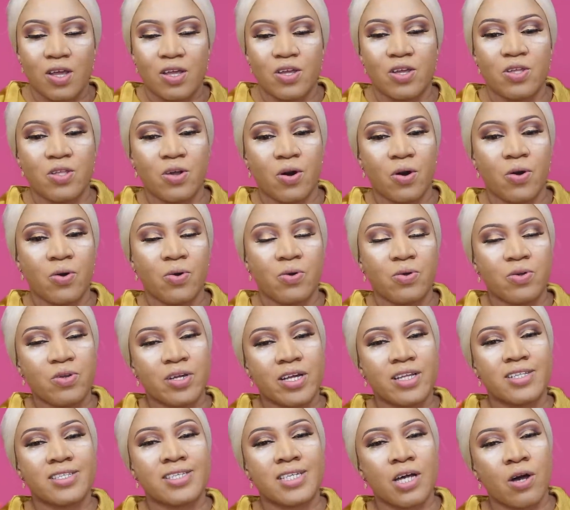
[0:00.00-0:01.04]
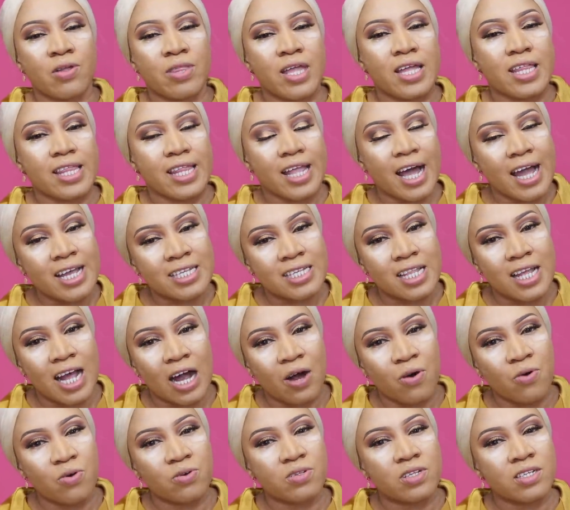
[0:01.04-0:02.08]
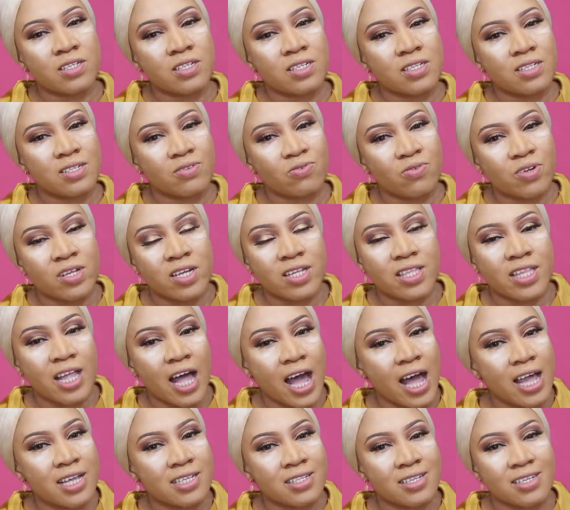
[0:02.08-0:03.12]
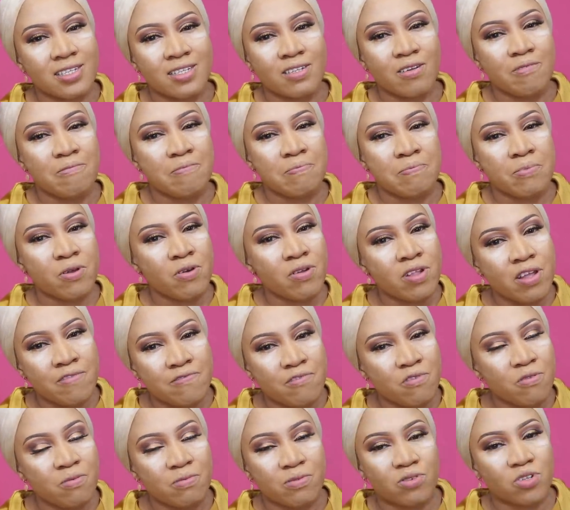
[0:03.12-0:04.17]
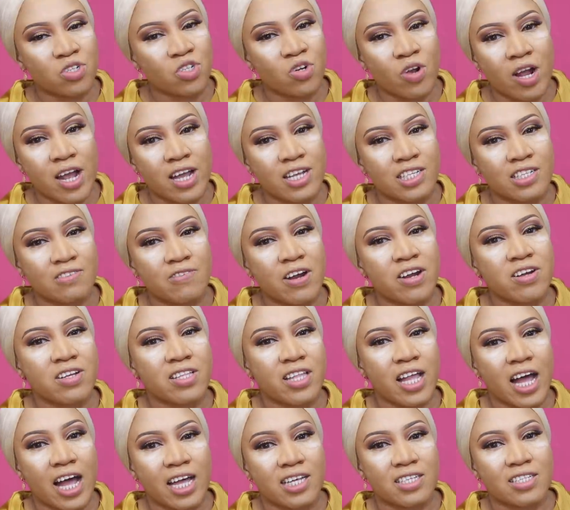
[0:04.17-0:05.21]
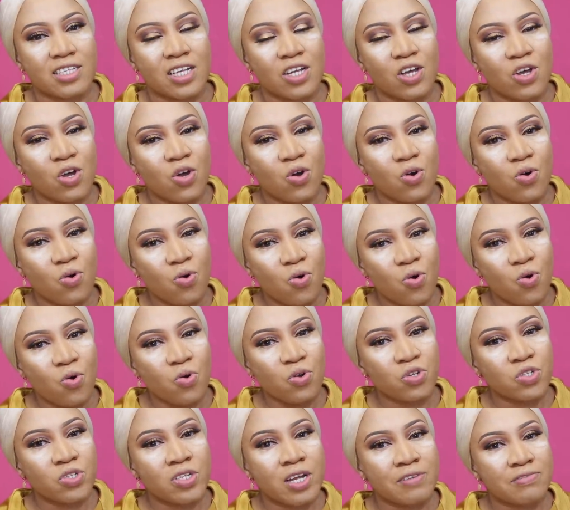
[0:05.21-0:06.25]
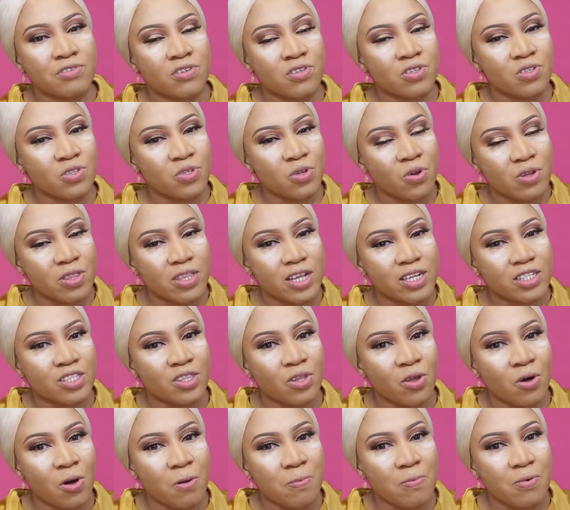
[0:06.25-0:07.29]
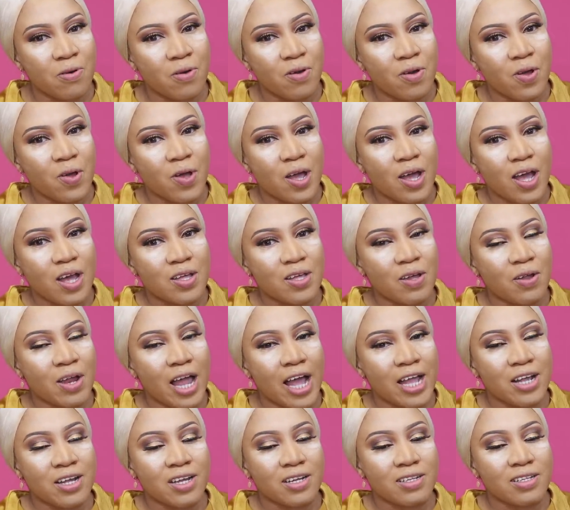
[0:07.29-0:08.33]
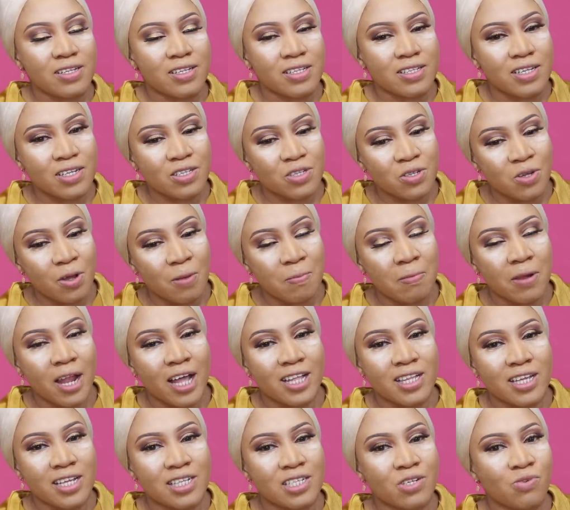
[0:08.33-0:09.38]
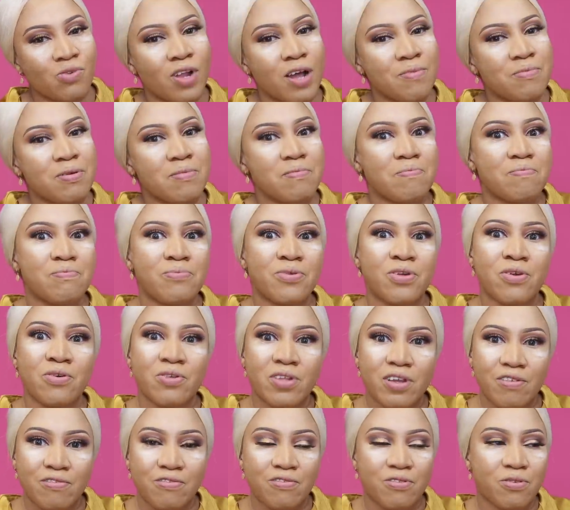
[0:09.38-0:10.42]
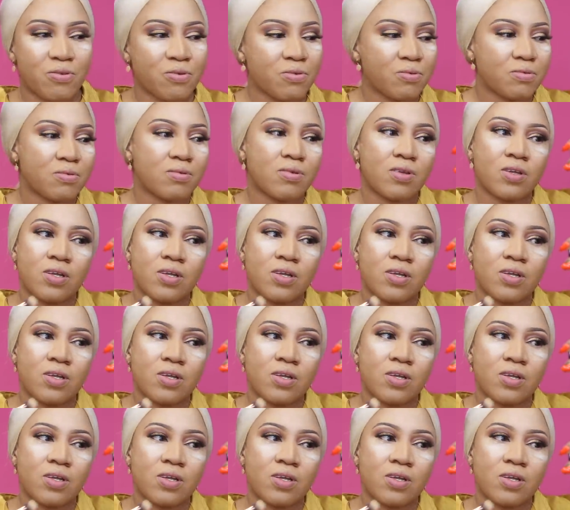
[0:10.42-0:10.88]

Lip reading: You know, you can tell them nicely, like, oh, this is really nice. It's a beautiful dress, very nice. Oh, you should have just done the top like this could have been beautiful.